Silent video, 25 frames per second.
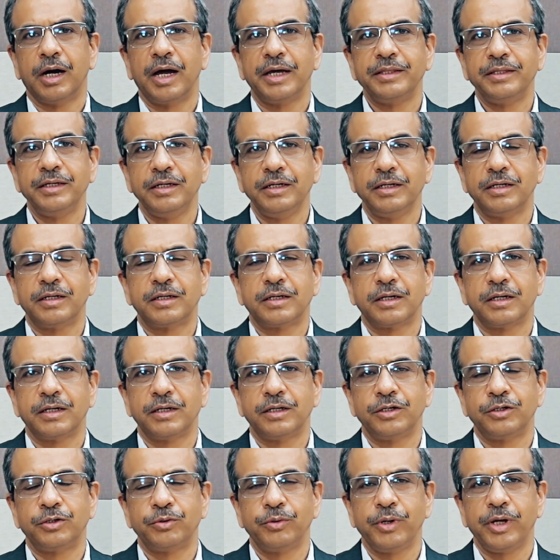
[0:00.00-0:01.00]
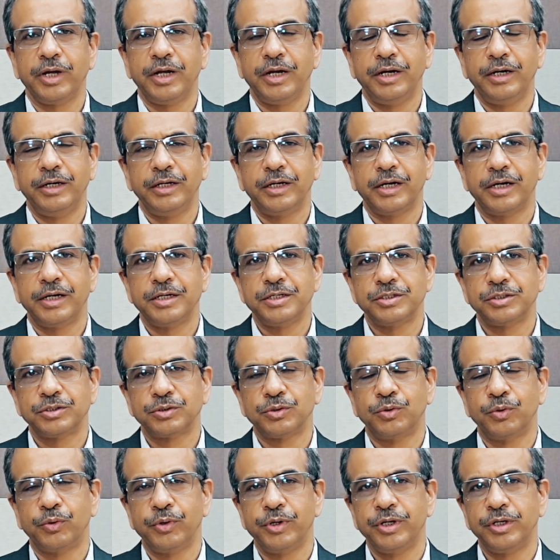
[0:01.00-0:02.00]
I think today India
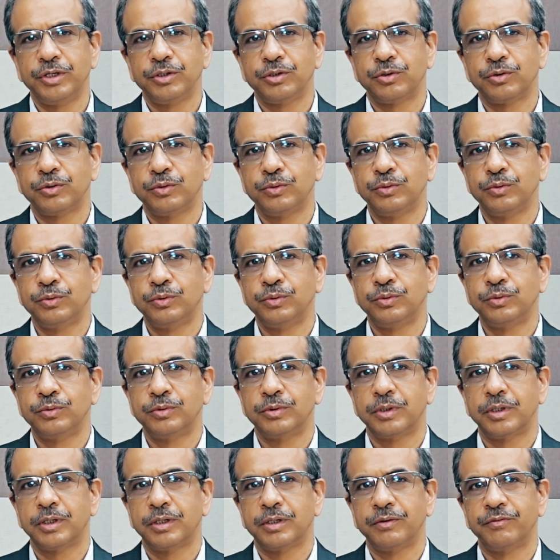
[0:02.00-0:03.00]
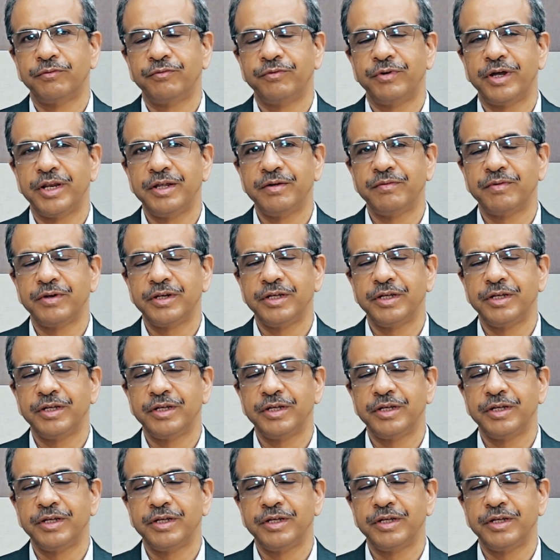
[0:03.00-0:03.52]
is going through a very,